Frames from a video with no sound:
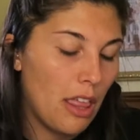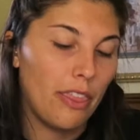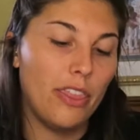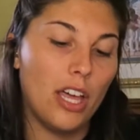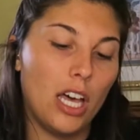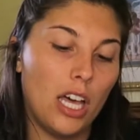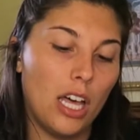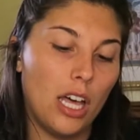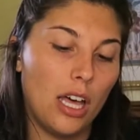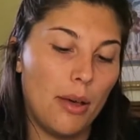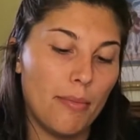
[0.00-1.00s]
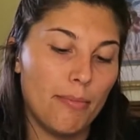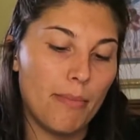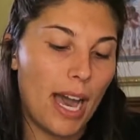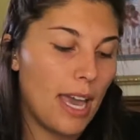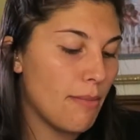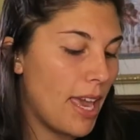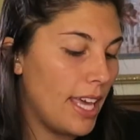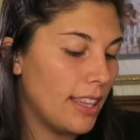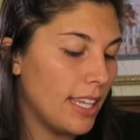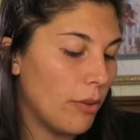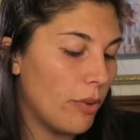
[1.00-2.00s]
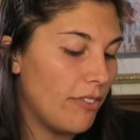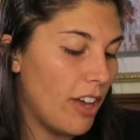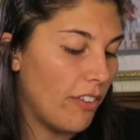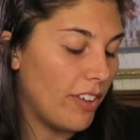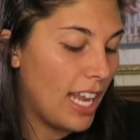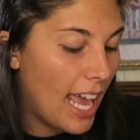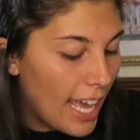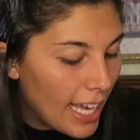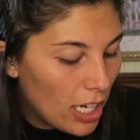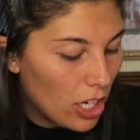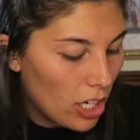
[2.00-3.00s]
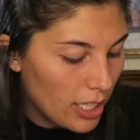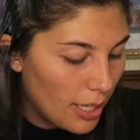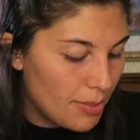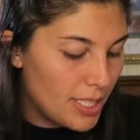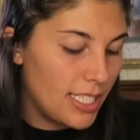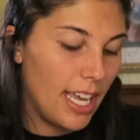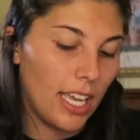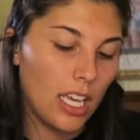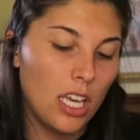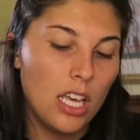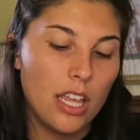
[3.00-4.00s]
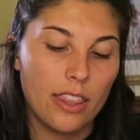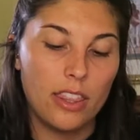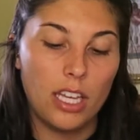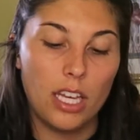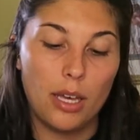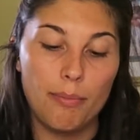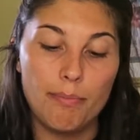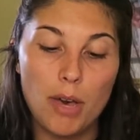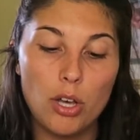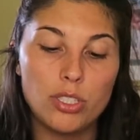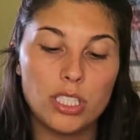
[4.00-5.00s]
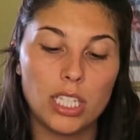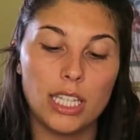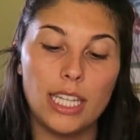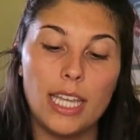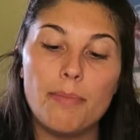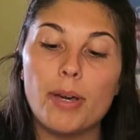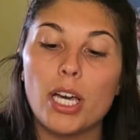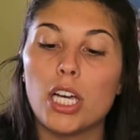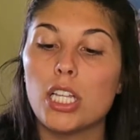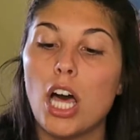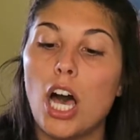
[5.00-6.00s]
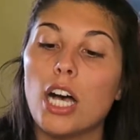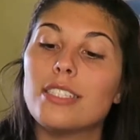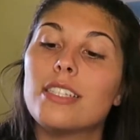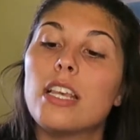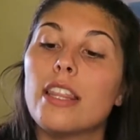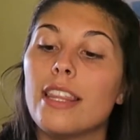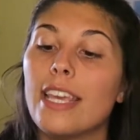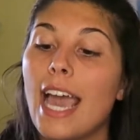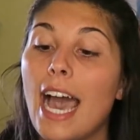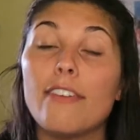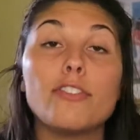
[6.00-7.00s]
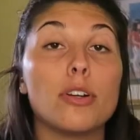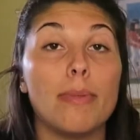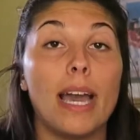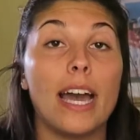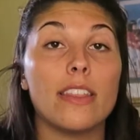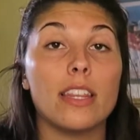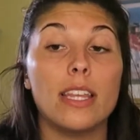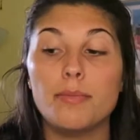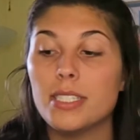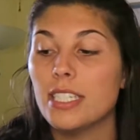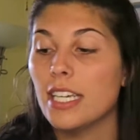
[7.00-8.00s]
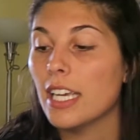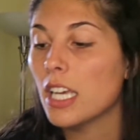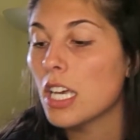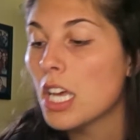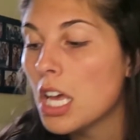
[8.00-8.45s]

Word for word: the My Main Liquid Velvet Hey Girl lipstick, the Most Lip Gloss, the Aftermath lipstick,